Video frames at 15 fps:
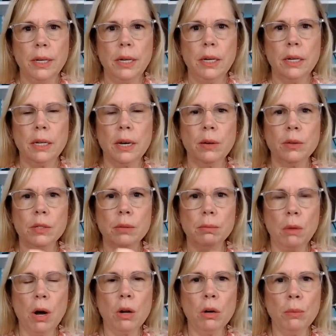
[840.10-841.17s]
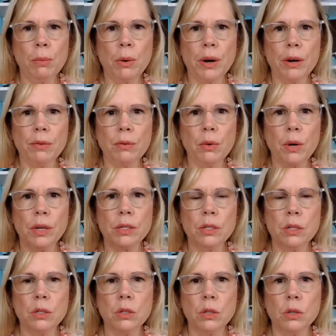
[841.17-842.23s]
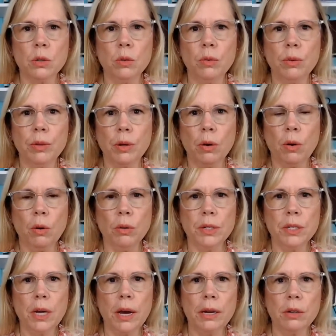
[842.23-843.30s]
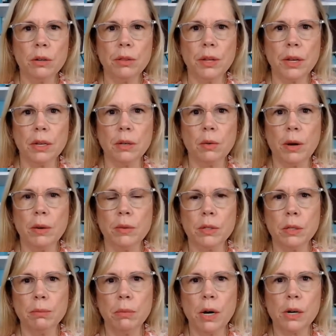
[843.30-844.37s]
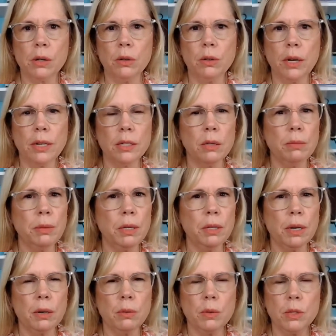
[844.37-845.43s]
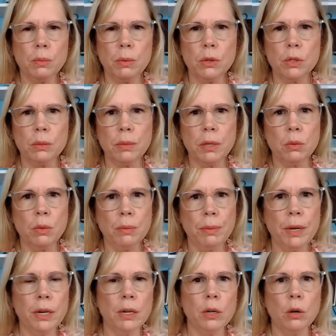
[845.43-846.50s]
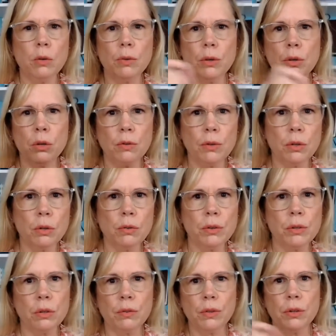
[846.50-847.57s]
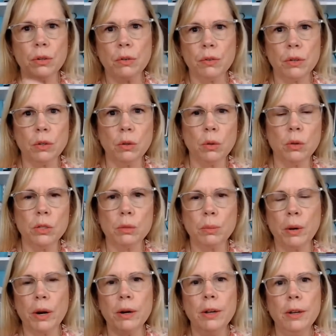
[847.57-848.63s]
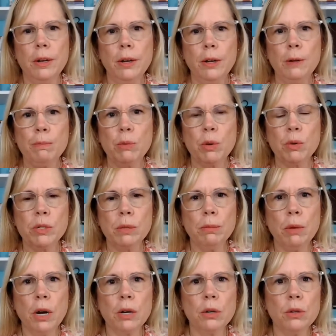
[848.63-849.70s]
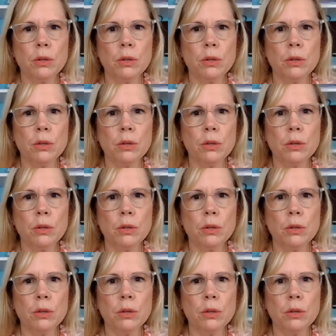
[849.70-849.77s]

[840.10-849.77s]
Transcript: Now it's a model prayer for us to do the whole entire thing, right? It was a model, not to be that it was supposed to be repeated over and over and over and over and over the Lord's Prayer. there was a model to